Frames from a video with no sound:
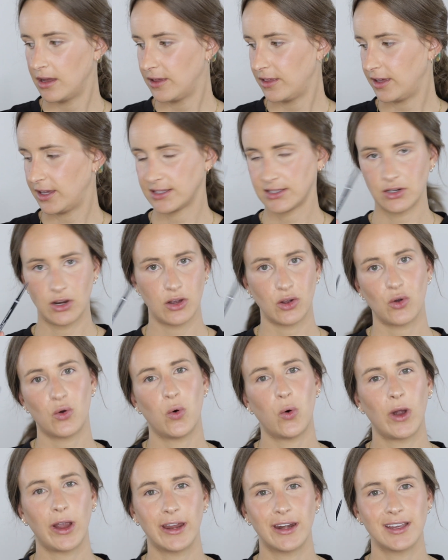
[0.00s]
It's not
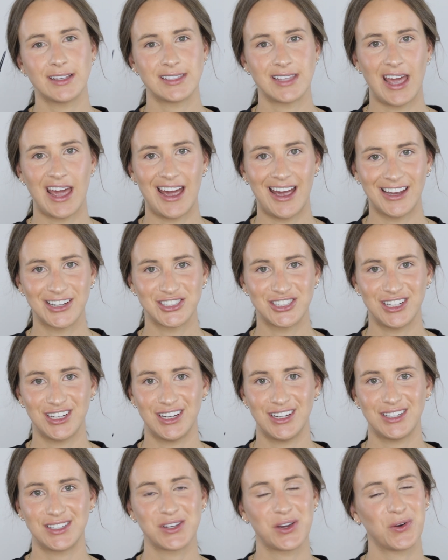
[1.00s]
quite as
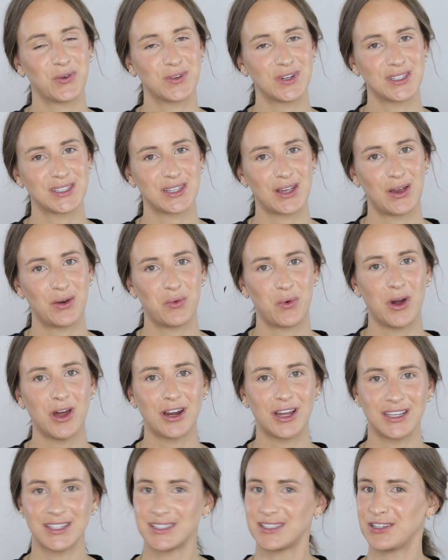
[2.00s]
ashy toned as I'd want.
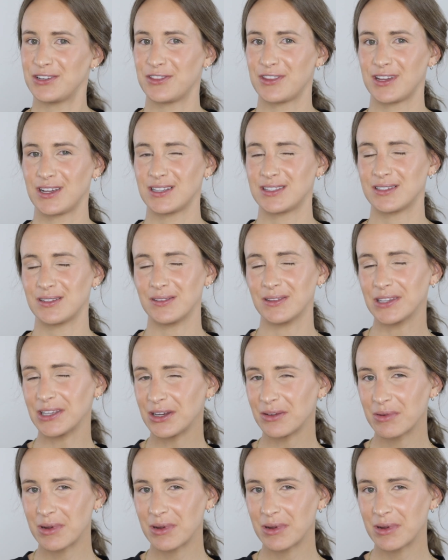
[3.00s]
I still think it's a little